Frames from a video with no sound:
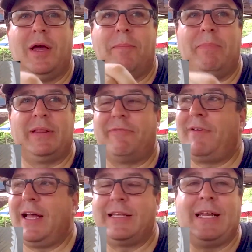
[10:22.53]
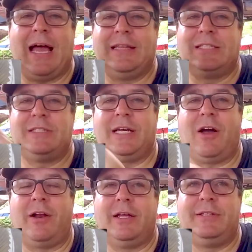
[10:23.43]
but the fact that it had the stick
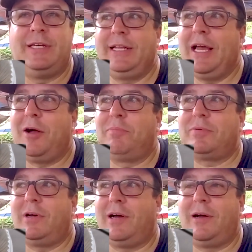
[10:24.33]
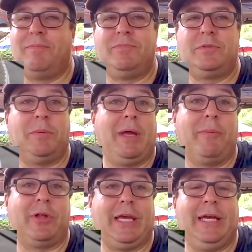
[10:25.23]
on it did help um, to be
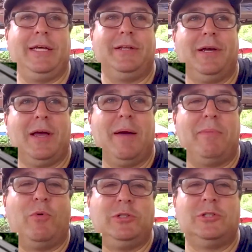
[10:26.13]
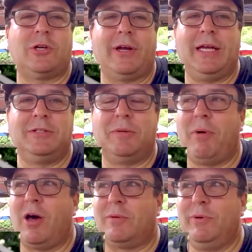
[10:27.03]
able to eat it but once you start getting to the
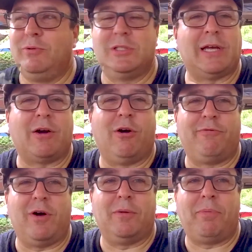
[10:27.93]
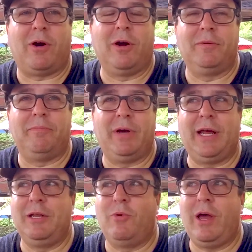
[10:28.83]
bottom, it'll just like all fall apart. But
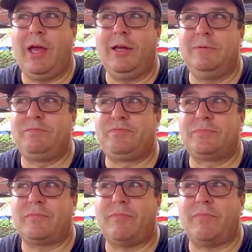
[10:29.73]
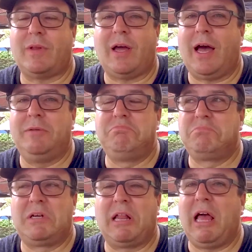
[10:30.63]
anyway,
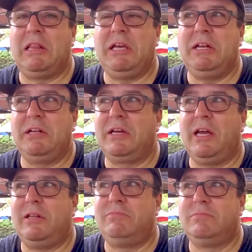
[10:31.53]
I'd gladly eat it again.